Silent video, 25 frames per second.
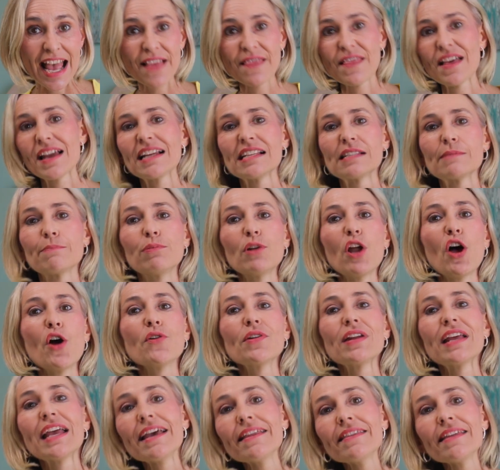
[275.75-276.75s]
that is
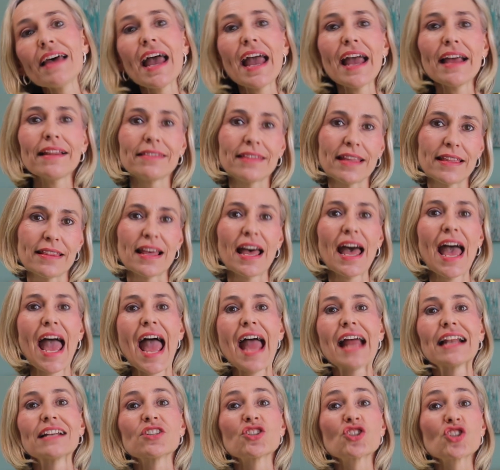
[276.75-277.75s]
blown hither and thither
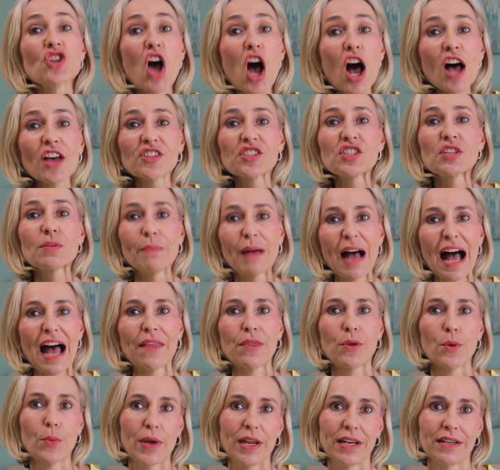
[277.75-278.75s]
and tossed by
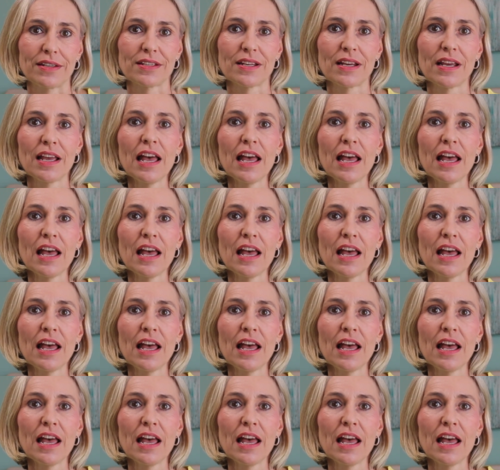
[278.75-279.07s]
the wind.